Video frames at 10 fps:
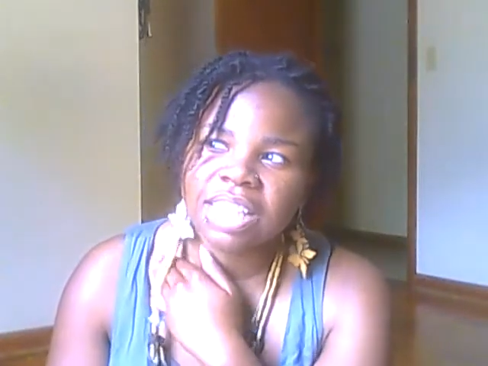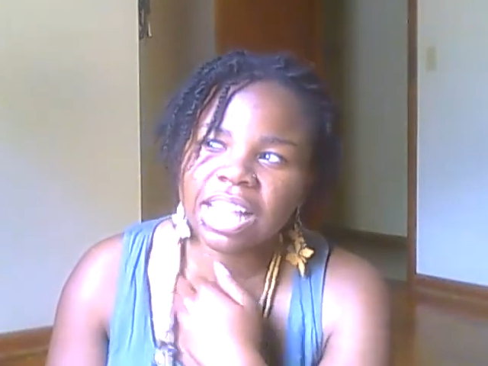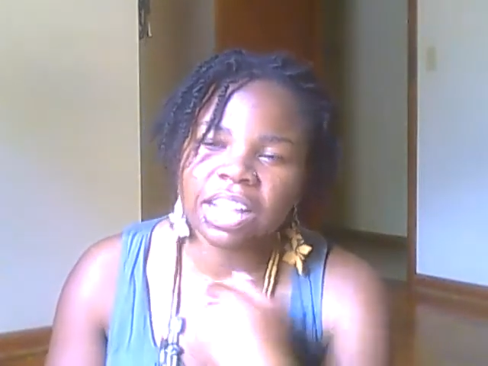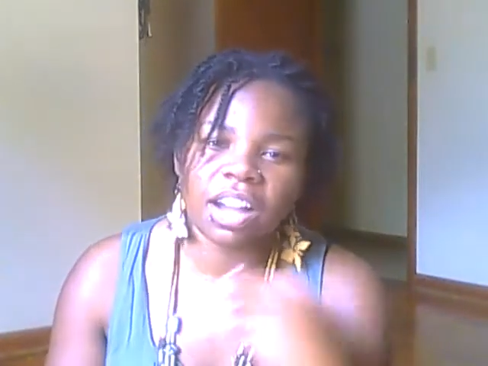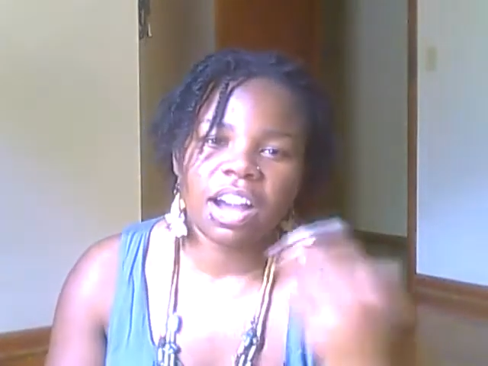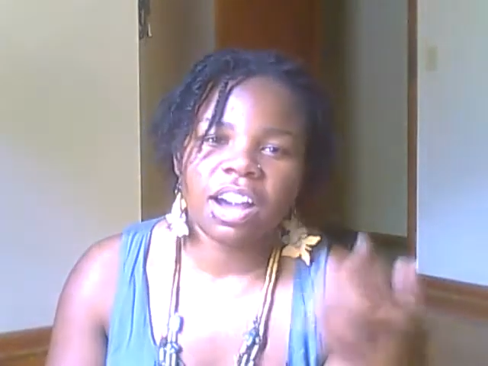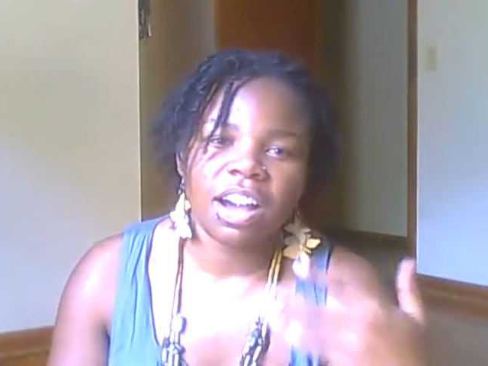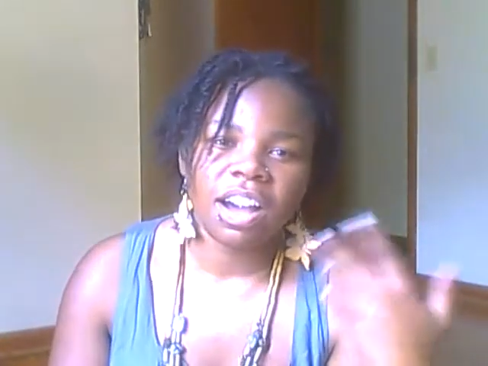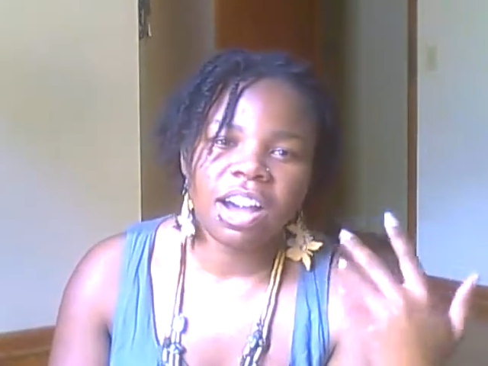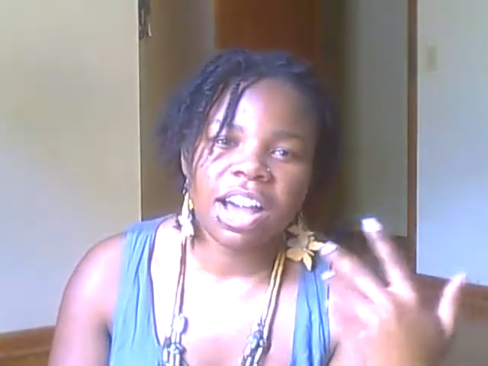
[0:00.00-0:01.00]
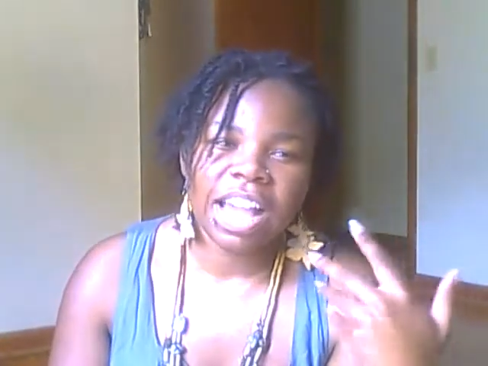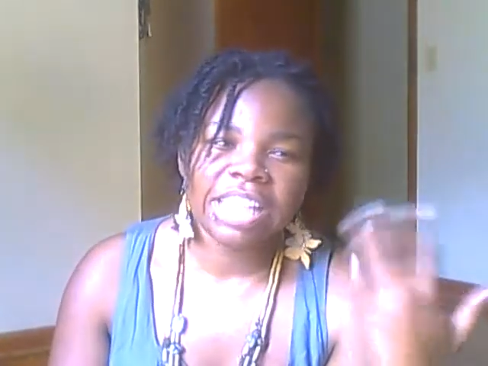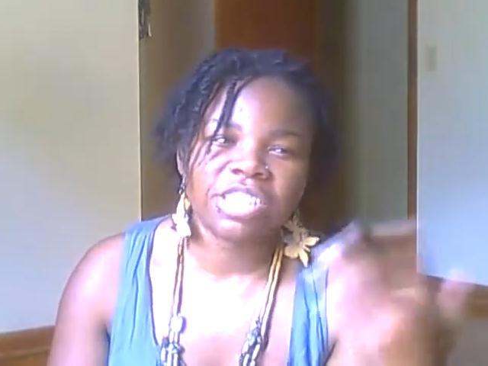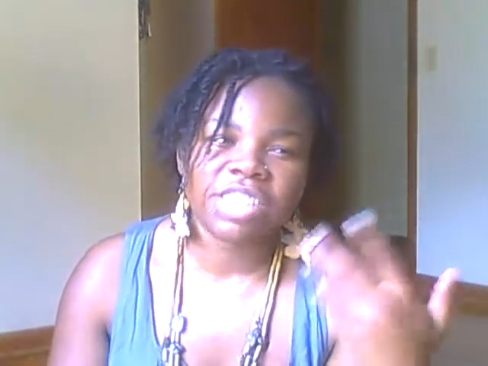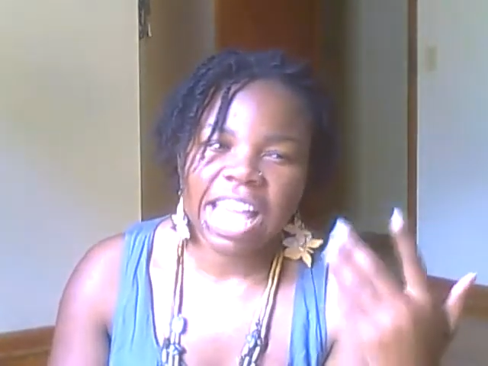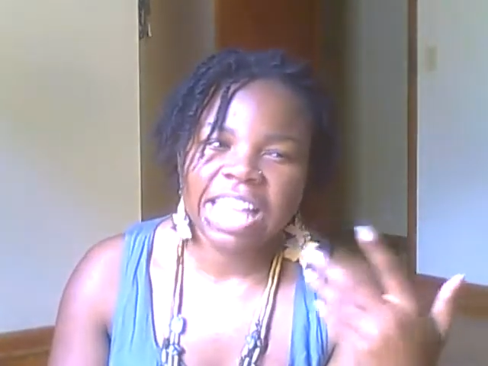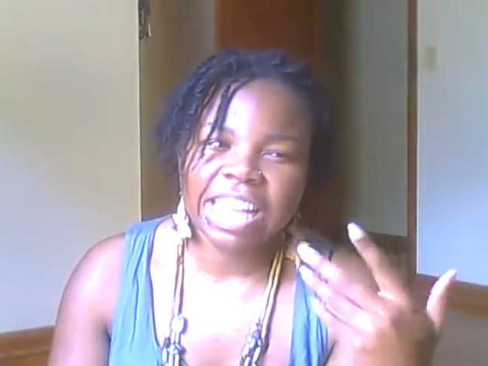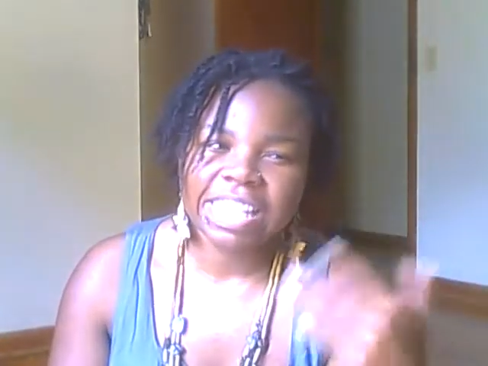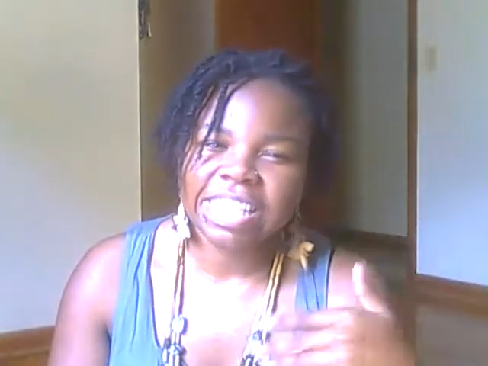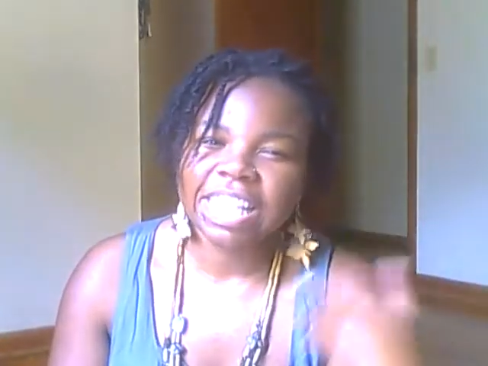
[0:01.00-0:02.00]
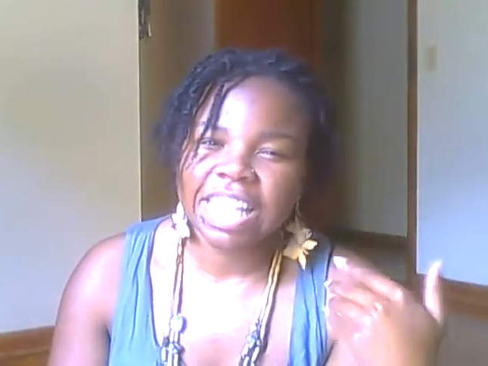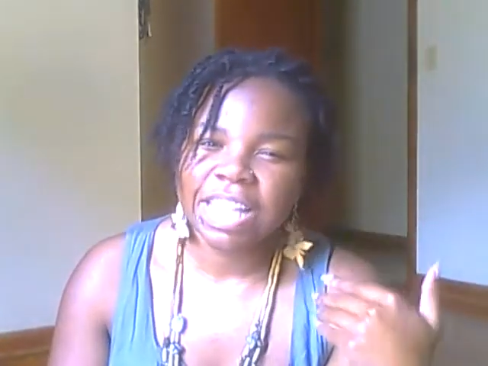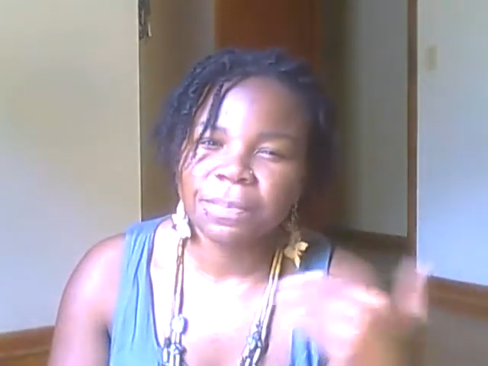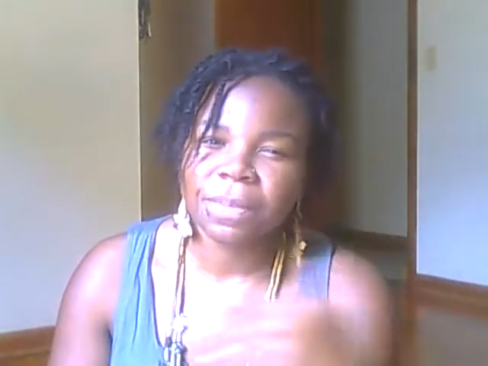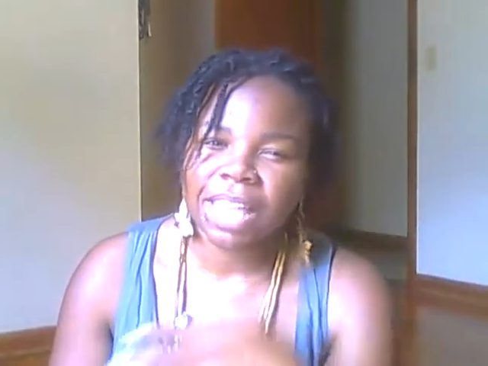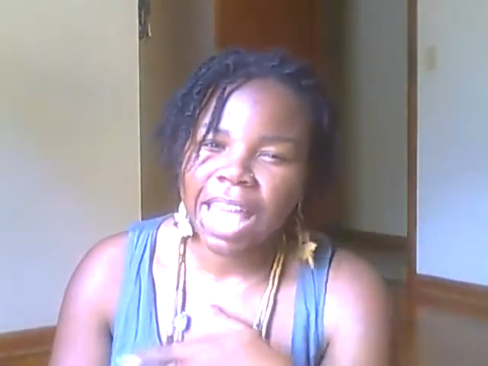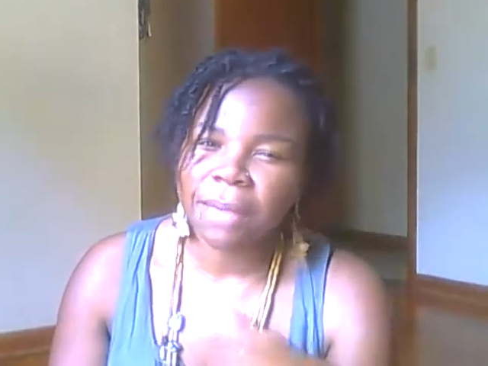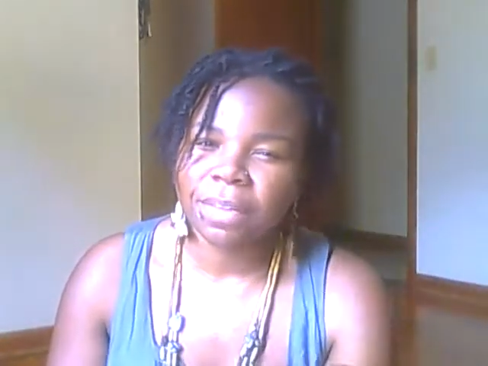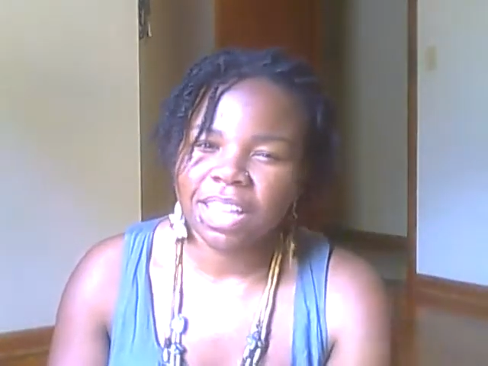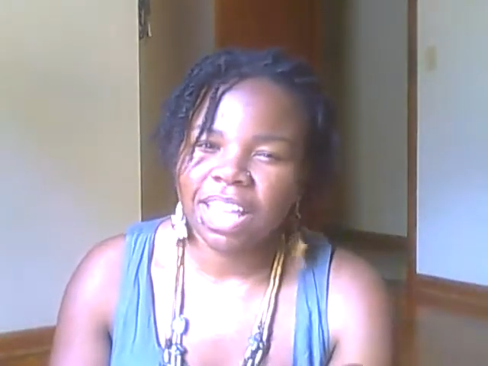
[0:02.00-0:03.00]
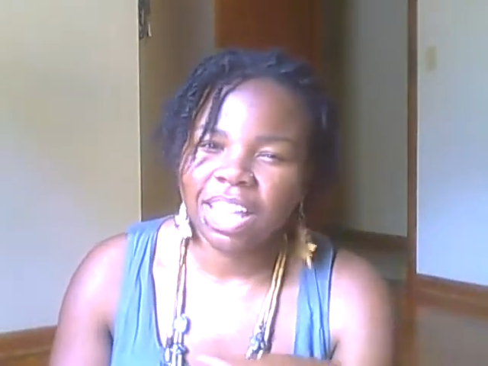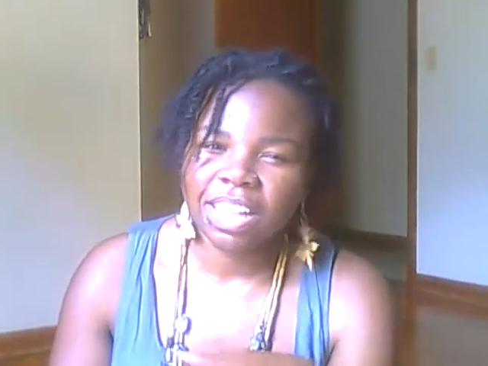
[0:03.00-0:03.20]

like, entertaining to keep Gabby